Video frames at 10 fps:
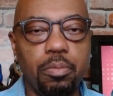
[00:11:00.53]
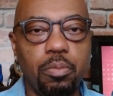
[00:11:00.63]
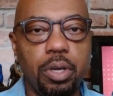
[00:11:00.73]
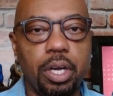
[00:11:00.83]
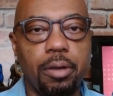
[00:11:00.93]

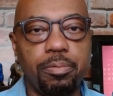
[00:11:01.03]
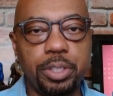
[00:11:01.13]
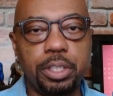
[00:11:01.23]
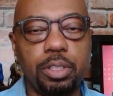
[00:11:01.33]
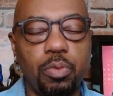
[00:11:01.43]
uh,
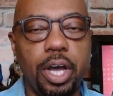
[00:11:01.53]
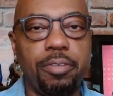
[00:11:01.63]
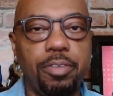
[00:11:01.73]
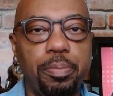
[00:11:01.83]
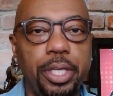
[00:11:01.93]
system-wide
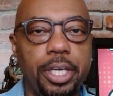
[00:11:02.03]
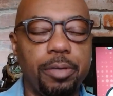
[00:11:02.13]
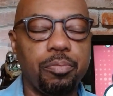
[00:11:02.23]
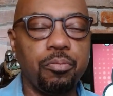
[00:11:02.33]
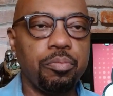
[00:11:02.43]

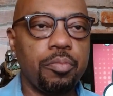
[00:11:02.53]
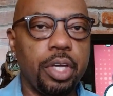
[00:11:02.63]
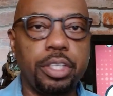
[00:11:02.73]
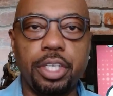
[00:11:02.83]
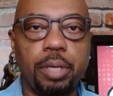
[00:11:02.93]
VPN,
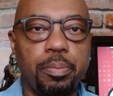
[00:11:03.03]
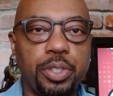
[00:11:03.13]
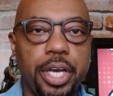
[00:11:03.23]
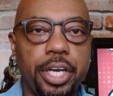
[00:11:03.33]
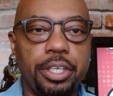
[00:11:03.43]
it's going to protect